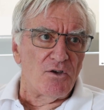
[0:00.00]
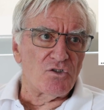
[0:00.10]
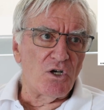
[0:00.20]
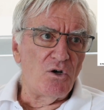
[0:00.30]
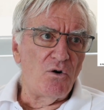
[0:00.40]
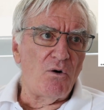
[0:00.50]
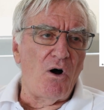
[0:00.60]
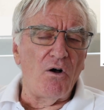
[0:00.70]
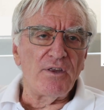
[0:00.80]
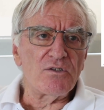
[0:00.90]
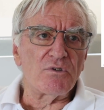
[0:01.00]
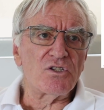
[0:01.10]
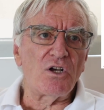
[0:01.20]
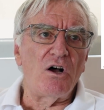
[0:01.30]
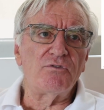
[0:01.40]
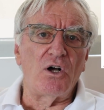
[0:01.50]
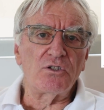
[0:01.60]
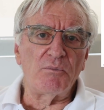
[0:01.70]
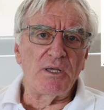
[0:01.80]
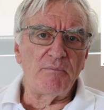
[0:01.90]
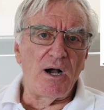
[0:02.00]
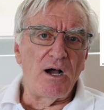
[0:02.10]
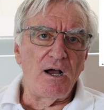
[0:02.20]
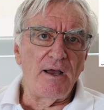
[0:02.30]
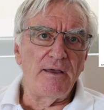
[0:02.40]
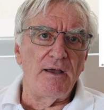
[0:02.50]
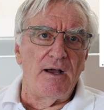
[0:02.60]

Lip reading: So all these were solved ultimately by